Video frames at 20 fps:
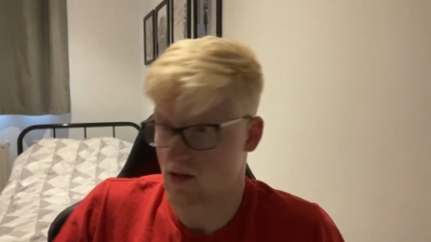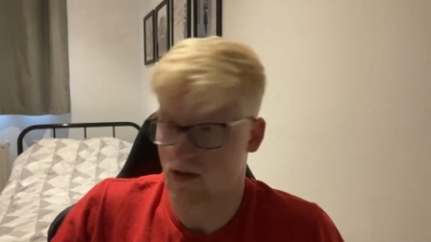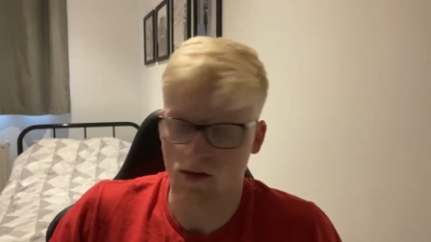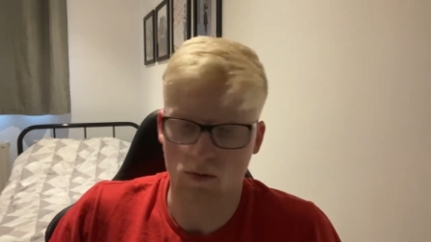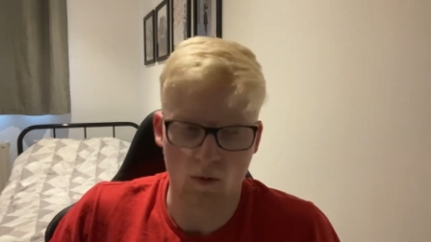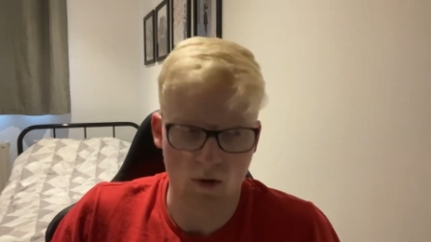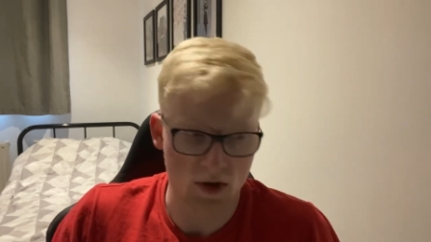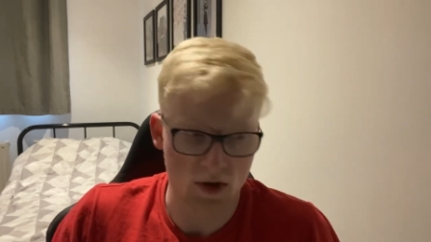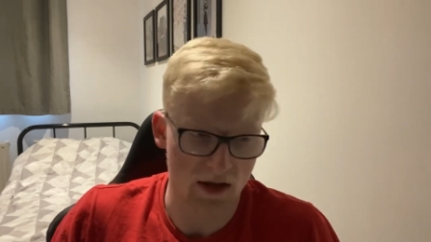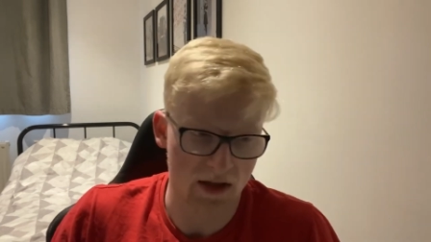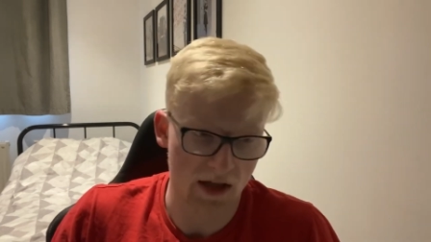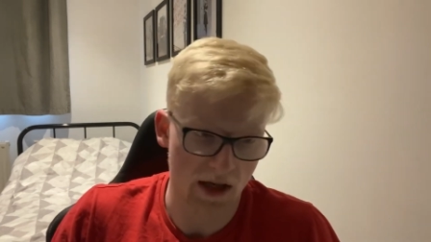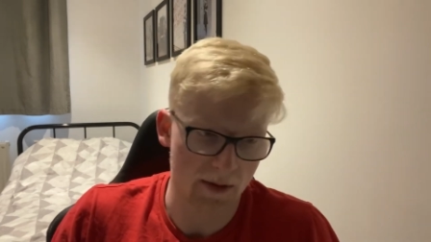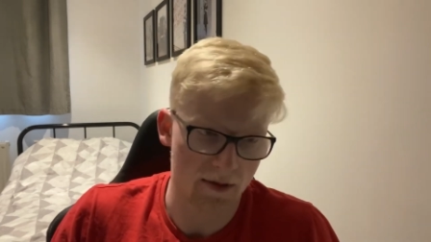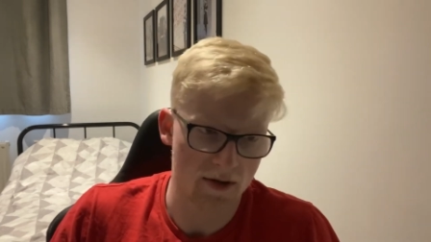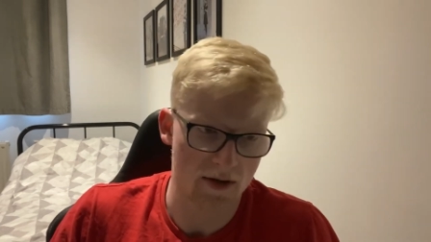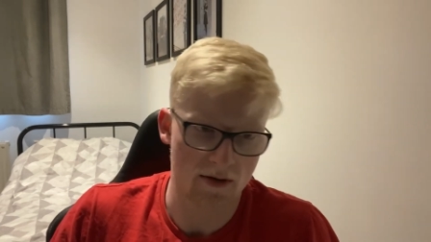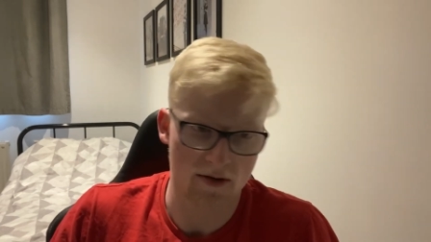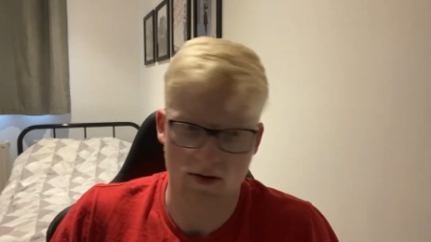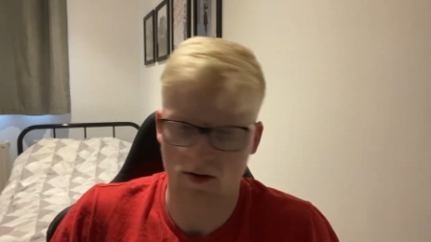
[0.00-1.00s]
I didn't watch the game
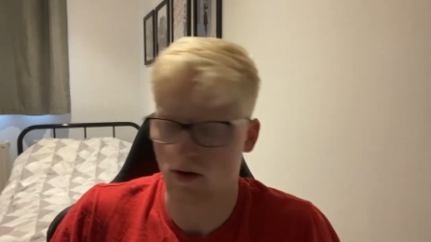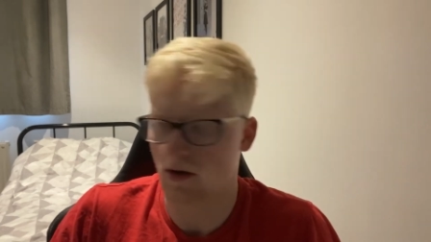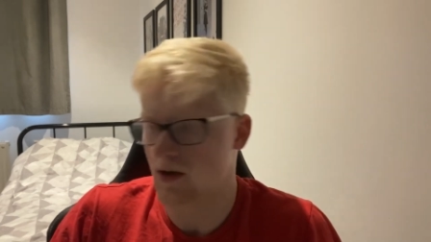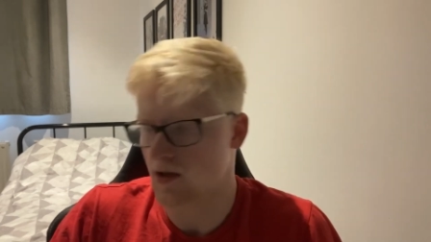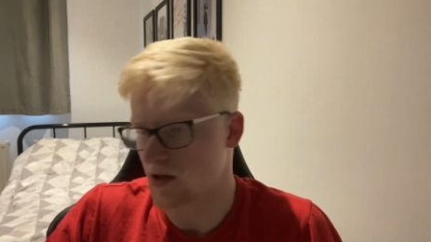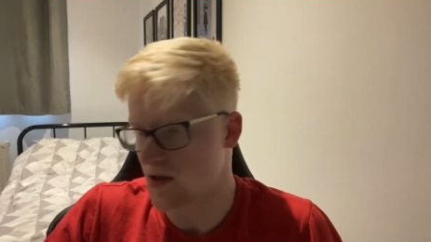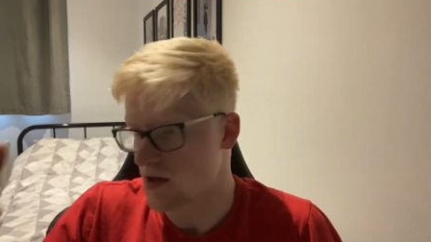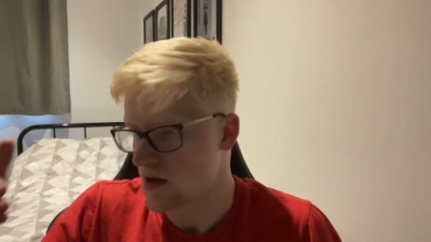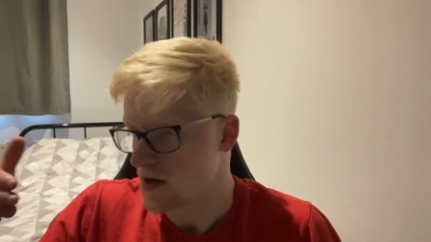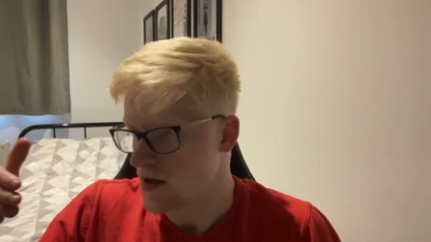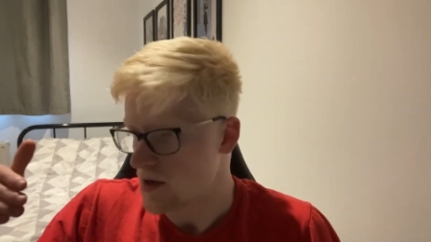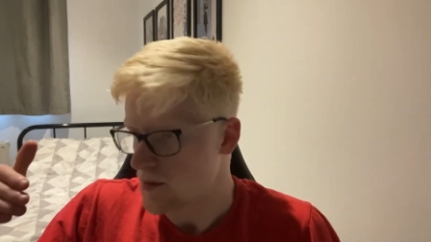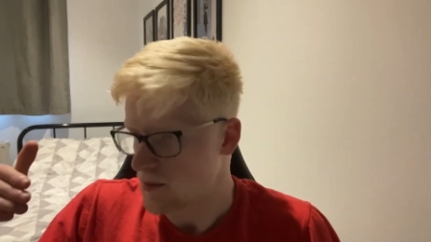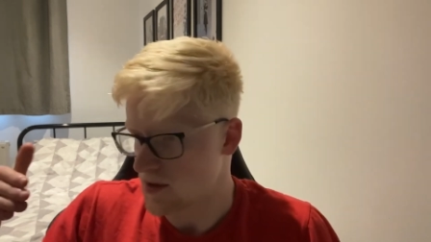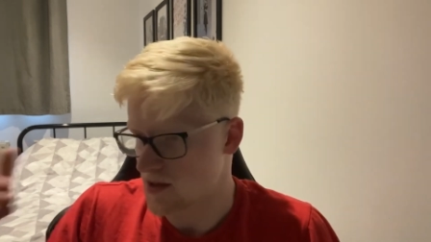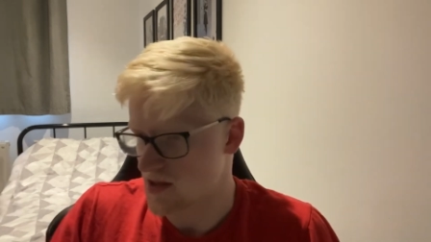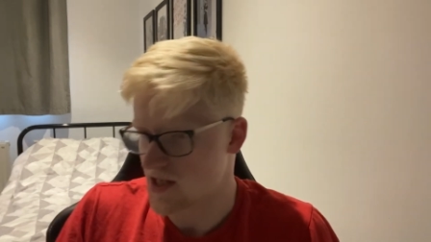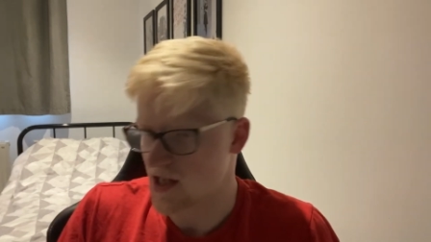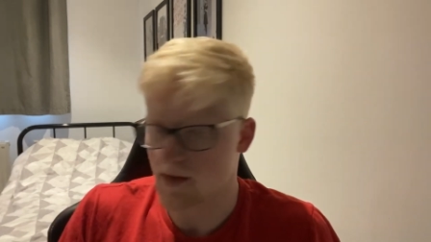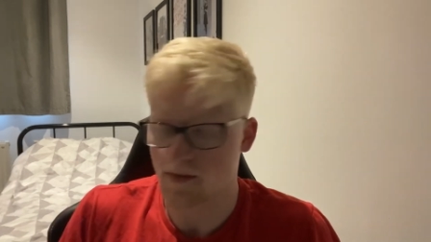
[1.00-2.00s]
because I was on holiday,
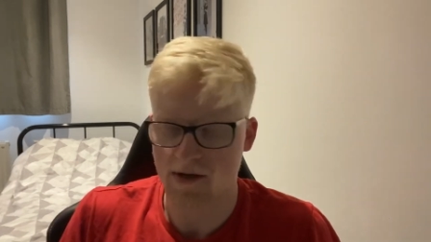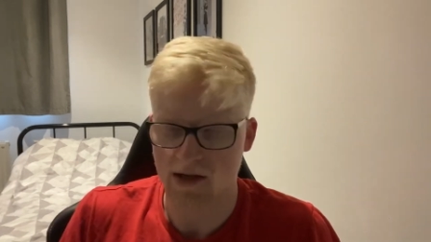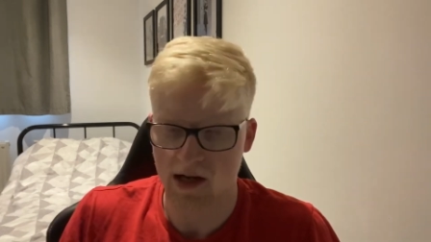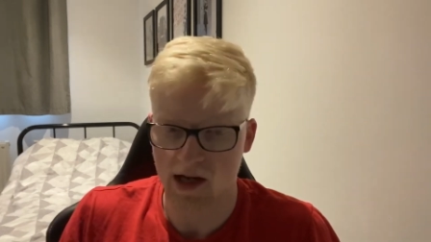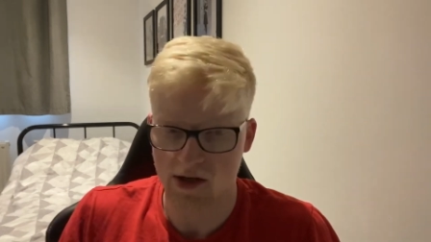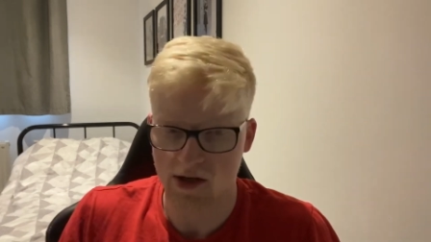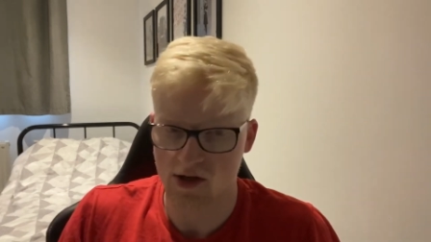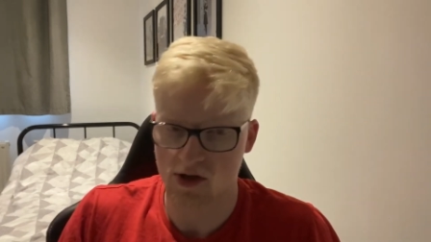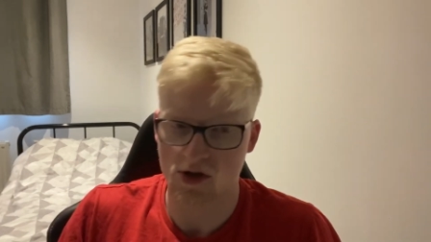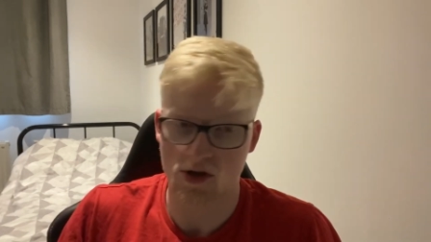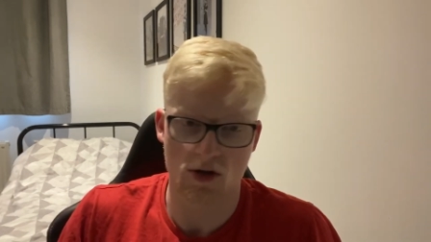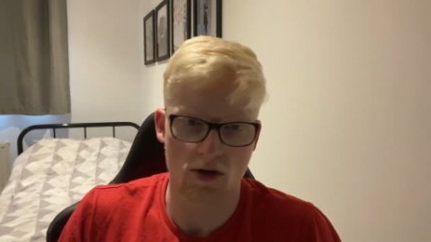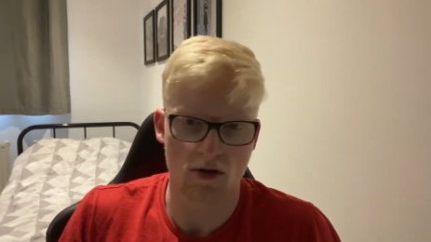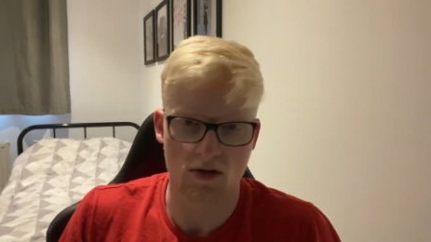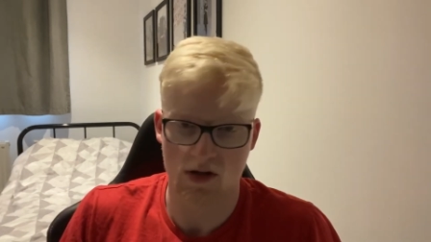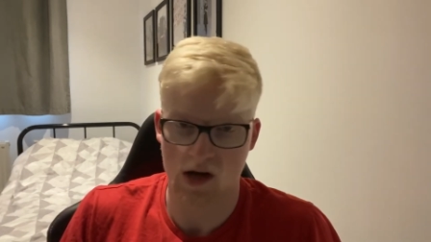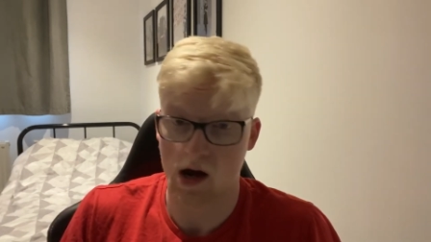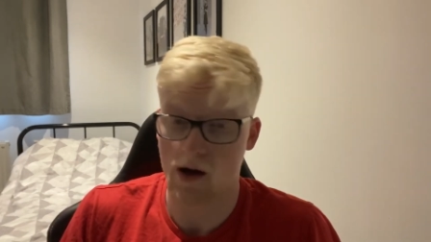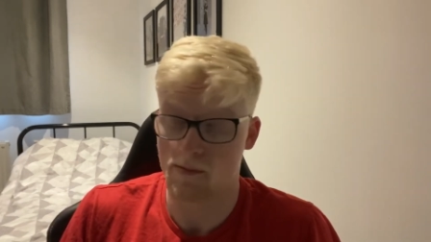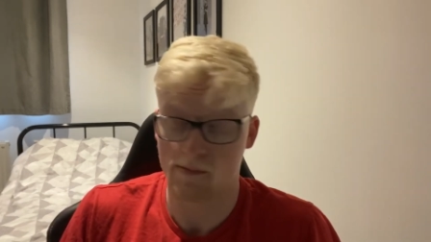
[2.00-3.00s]
but the team selection just
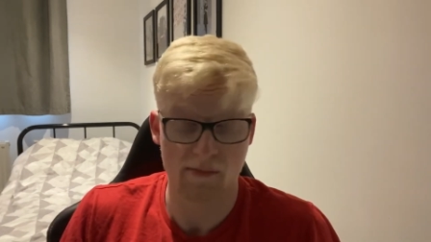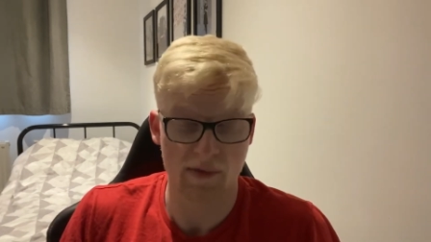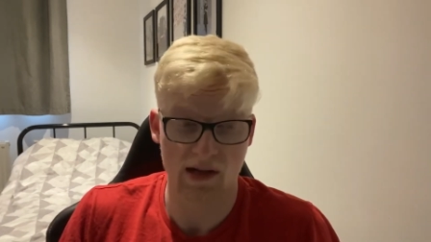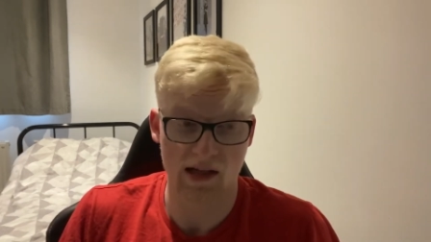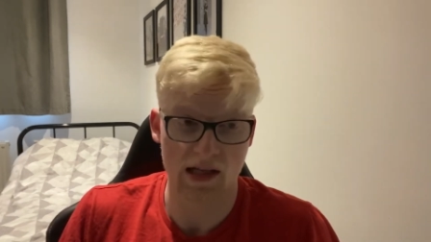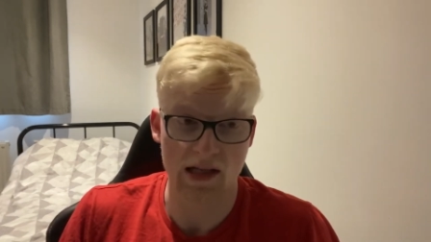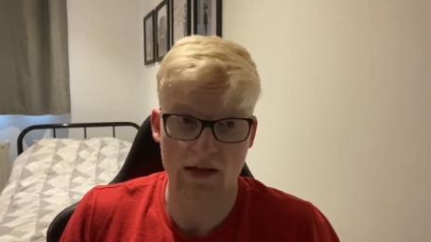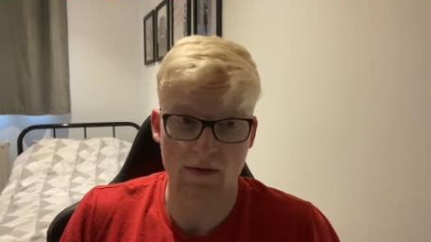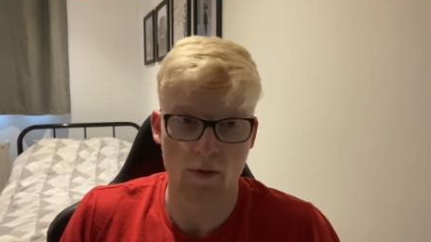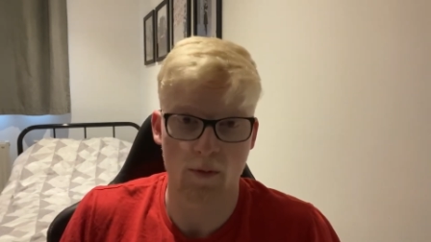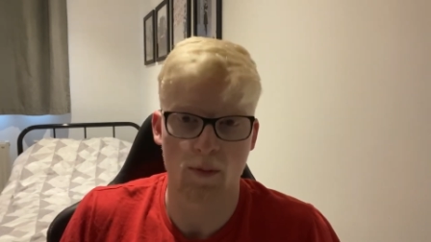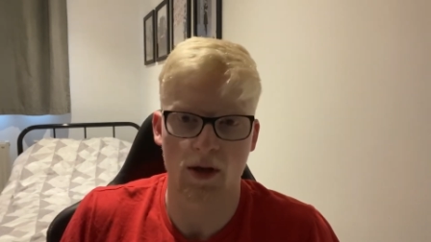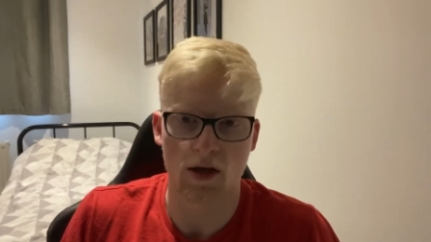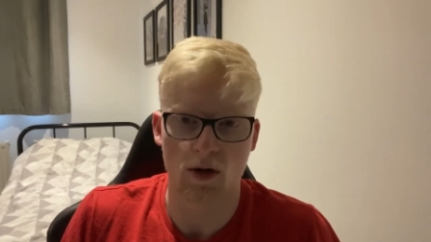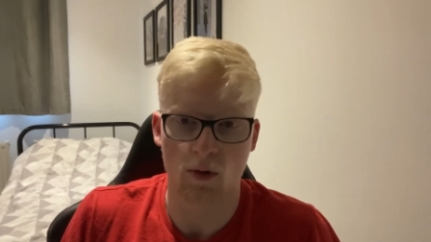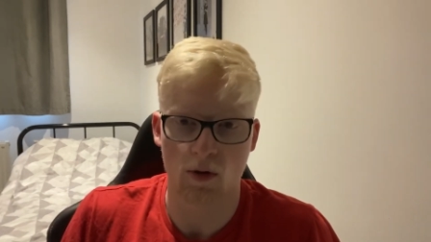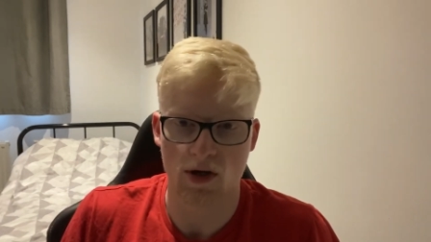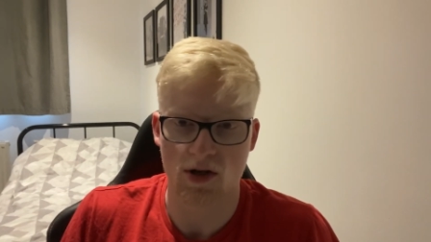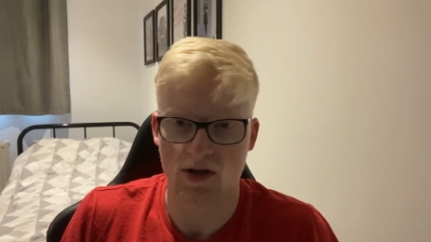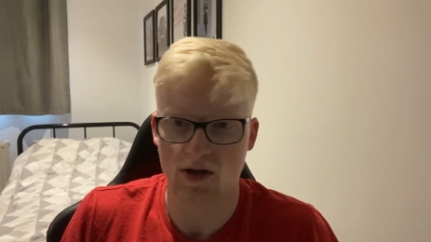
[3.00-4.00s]
looked unbelievably
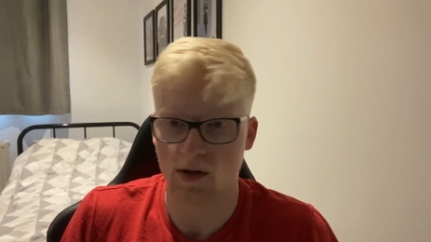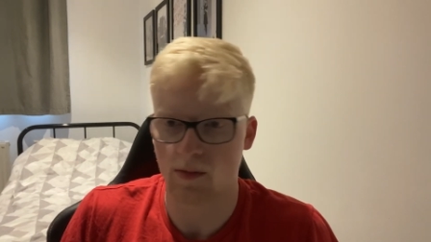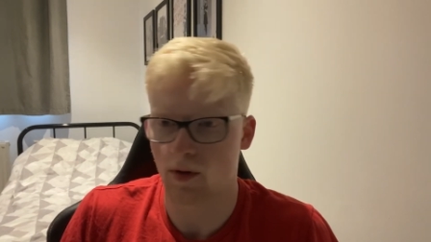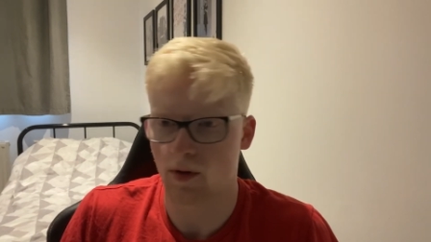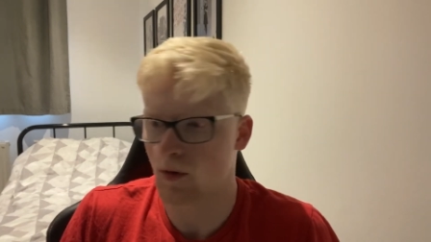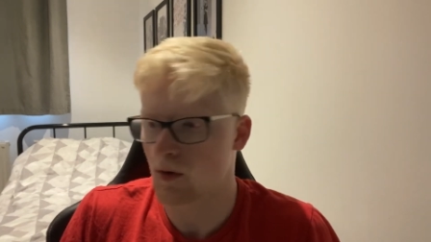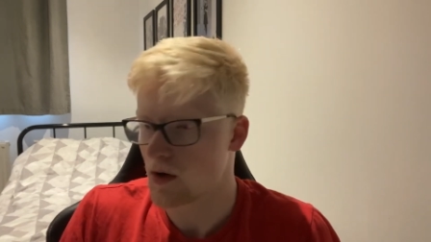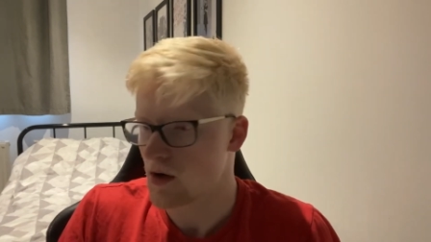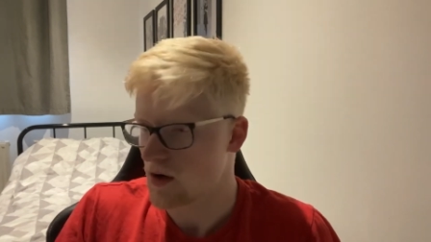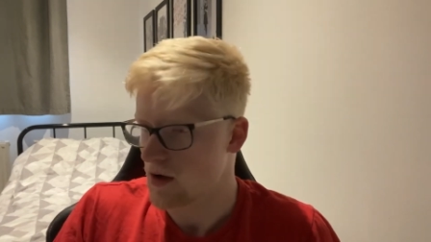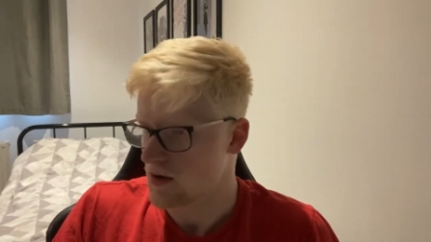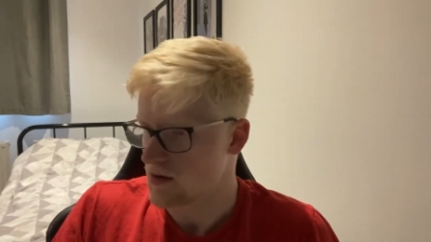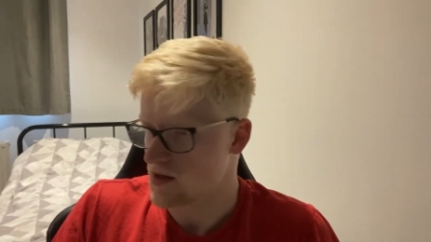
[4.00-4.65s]
questionable.